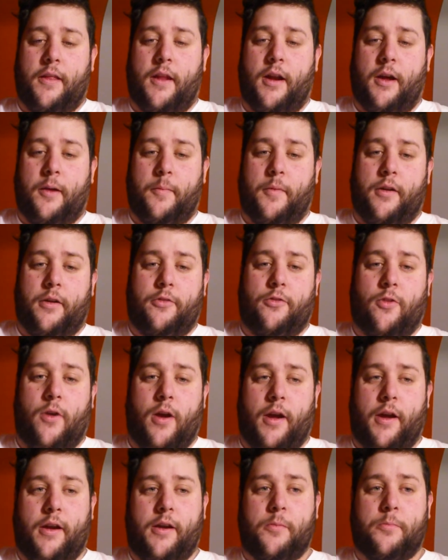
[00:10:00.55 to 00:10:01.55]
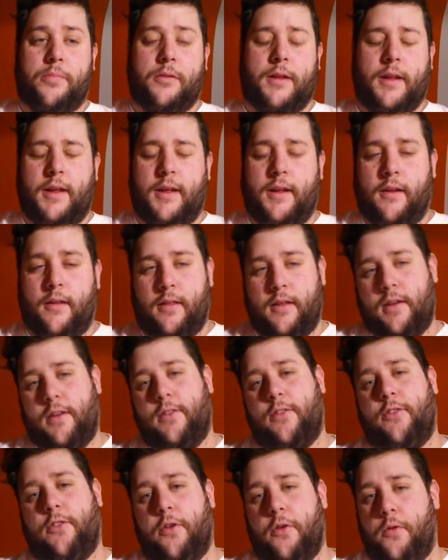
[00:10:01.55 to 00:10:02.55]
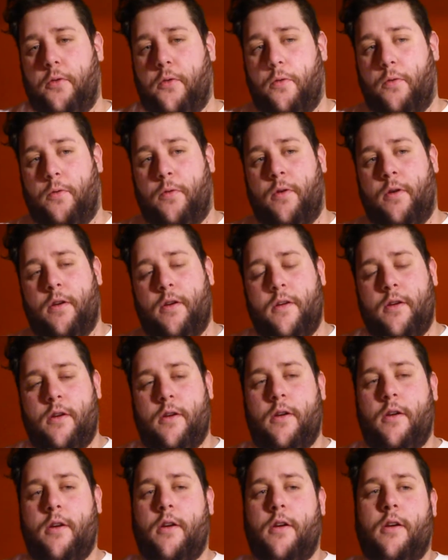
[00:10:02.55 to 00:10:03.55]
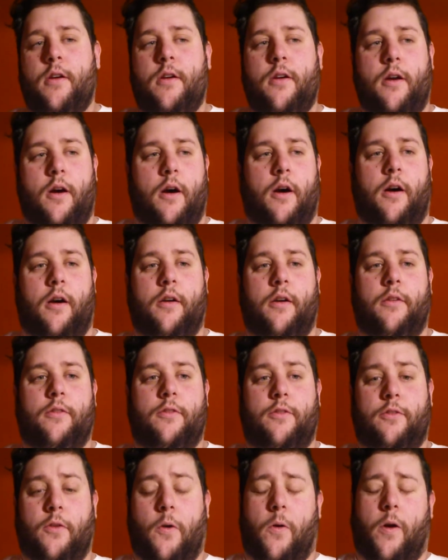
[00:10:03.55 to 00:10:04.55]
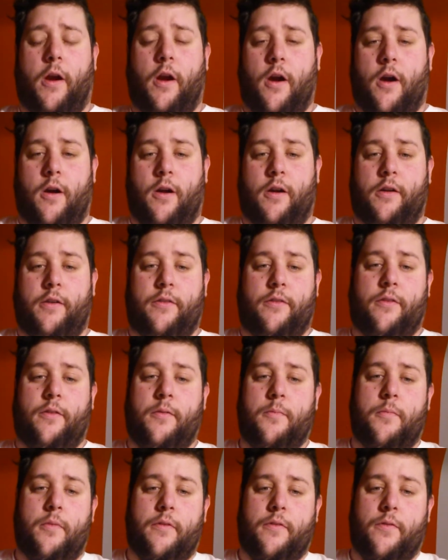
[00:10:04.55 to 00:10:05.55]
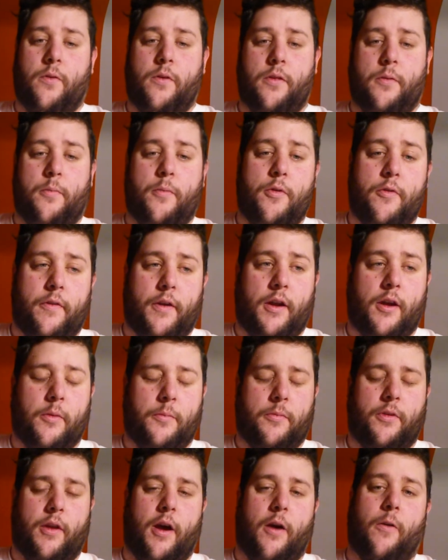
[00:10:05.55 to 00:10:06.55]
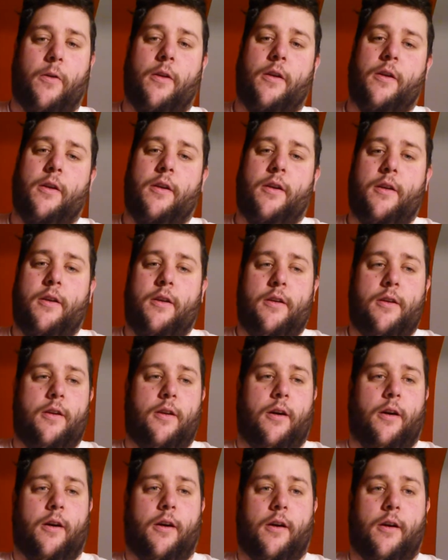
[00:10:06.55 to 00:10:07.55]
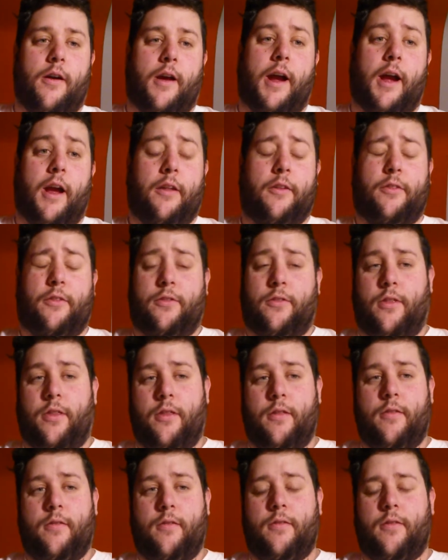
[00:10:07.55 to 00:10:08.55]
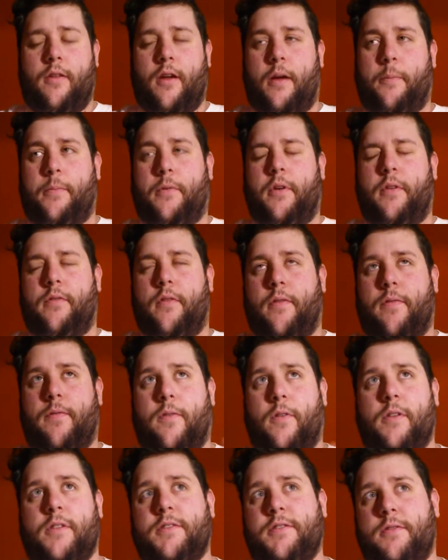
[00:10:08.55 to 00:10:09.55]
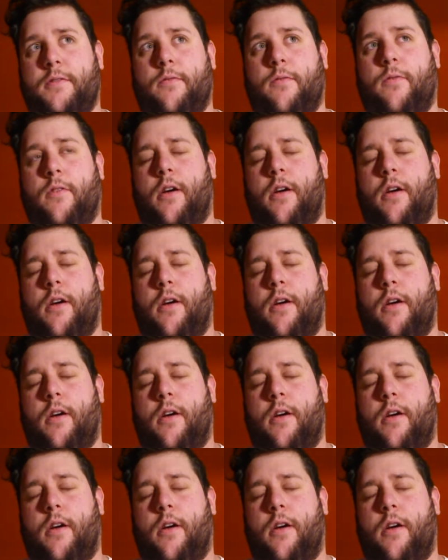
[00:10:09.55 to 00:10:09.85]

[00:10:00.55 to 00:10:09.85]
that I'm going to try and complete these two story arcs before the movie comes out. I believe the first